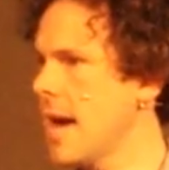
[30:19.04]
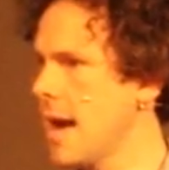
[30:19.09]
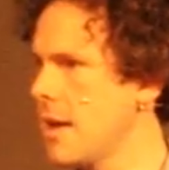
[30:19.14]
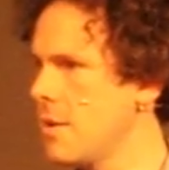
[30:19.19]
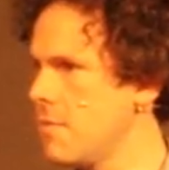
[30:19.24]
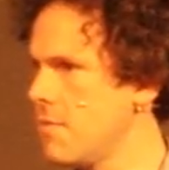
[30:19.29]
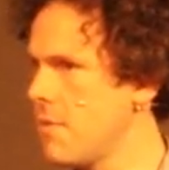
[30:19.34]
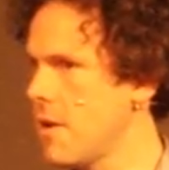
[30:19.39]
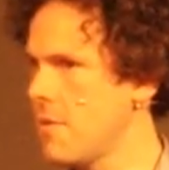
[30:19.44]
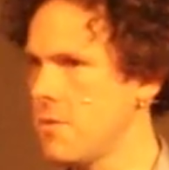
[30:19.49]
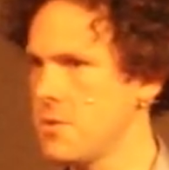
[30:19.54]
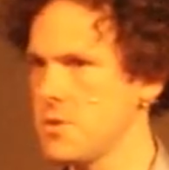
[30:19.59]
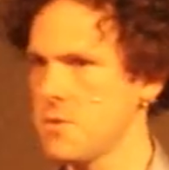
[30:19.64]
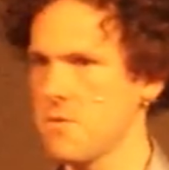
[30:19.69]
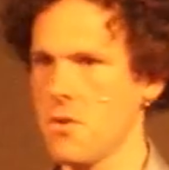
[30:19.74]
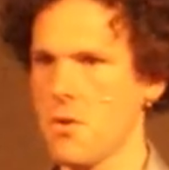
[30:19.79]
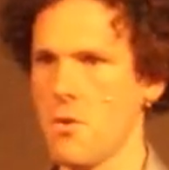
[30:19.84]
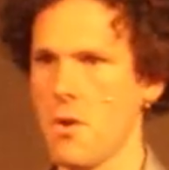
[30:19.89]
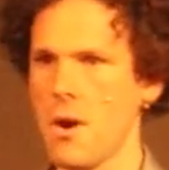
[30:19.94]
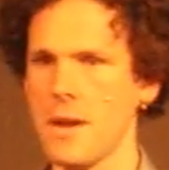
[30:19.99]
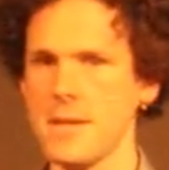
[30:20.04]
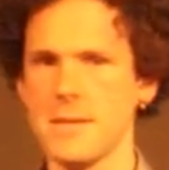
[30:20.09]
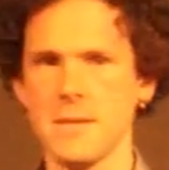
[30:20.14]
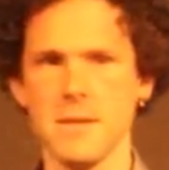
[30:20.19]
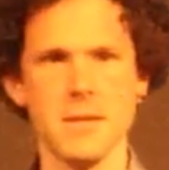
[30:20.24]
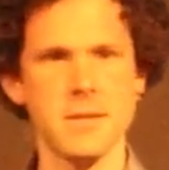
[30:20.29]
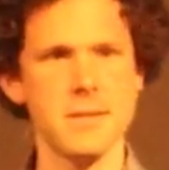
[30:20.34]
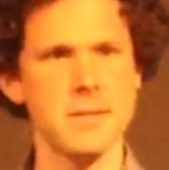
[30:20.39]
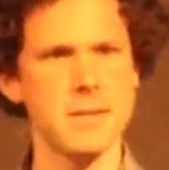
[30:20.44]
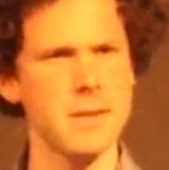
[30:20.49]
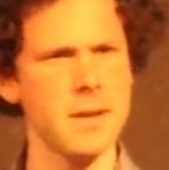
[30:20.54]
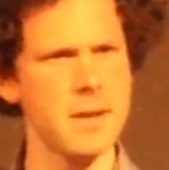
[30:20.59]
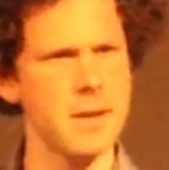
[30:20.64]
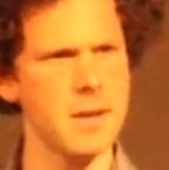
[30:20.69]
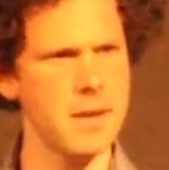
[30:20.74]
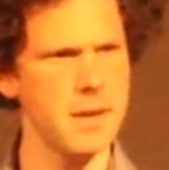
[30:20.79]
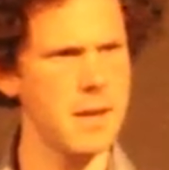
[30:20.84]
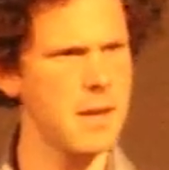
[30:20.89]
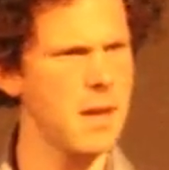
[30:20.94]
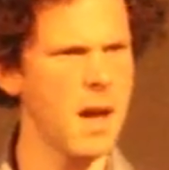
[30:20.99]
out of reverence for Christ that's
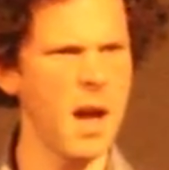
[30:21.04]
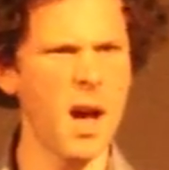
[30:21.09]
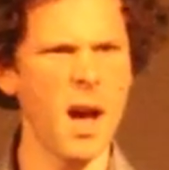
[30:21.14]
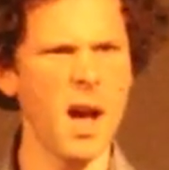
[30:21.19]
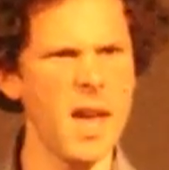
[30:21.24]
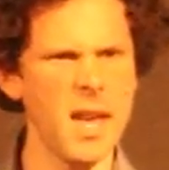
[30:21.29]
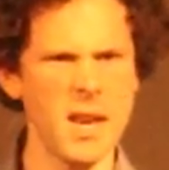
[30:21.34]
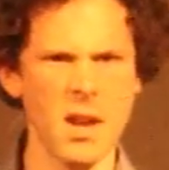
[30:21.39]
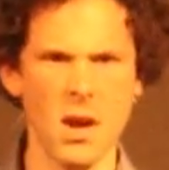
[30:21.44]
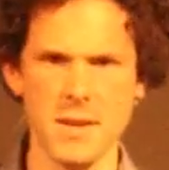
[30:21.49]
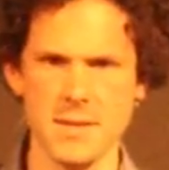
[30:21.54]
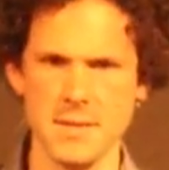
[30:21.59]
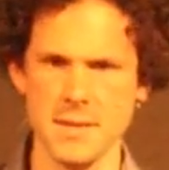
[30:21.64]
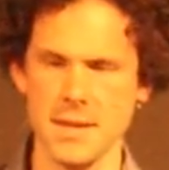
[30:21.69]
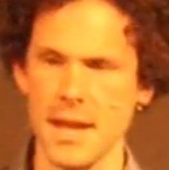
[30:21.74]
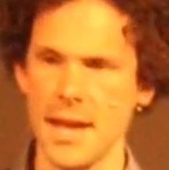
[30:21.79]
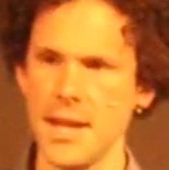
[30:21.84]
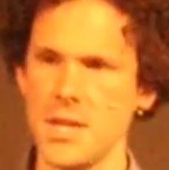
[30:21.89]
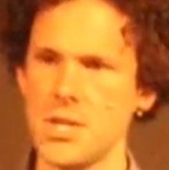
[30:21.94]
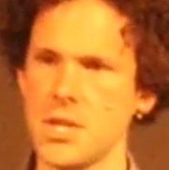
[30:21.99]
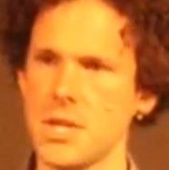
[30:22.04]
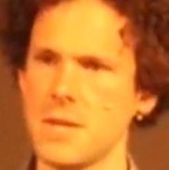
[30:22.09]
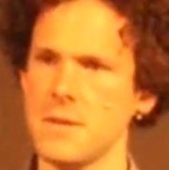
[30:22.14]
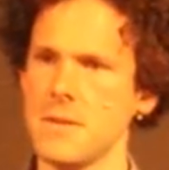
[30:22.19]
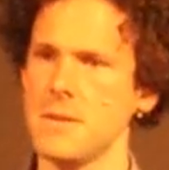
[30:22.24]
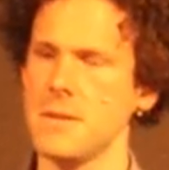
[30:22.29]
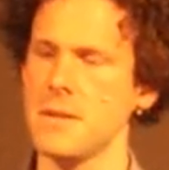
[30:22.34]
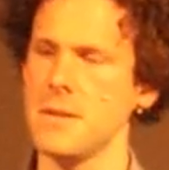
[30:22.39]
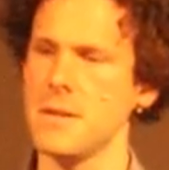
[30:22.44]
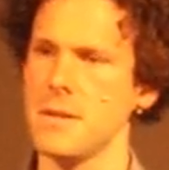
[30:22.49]
in isolation.